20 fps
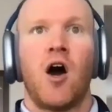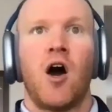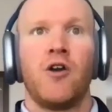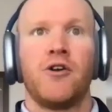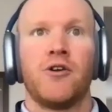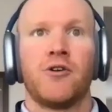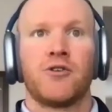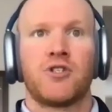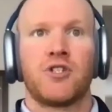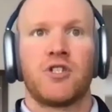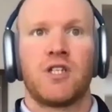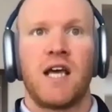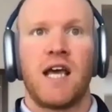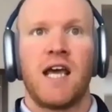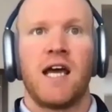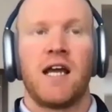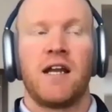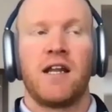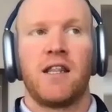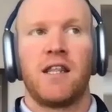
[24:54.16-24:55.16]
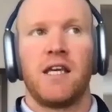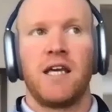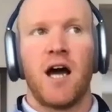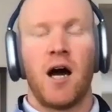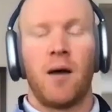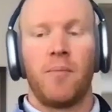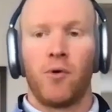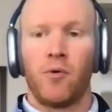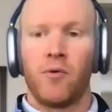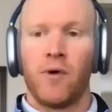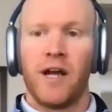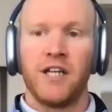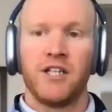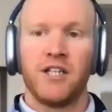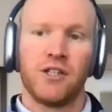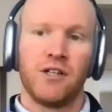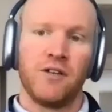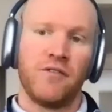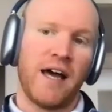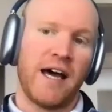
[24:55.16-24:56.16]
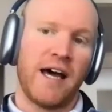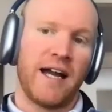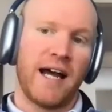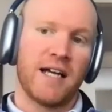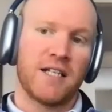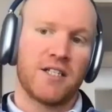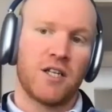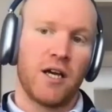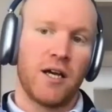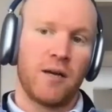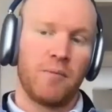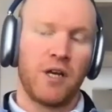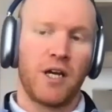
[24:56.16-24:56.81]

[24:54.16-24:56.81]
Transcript: understand the operation of that asset.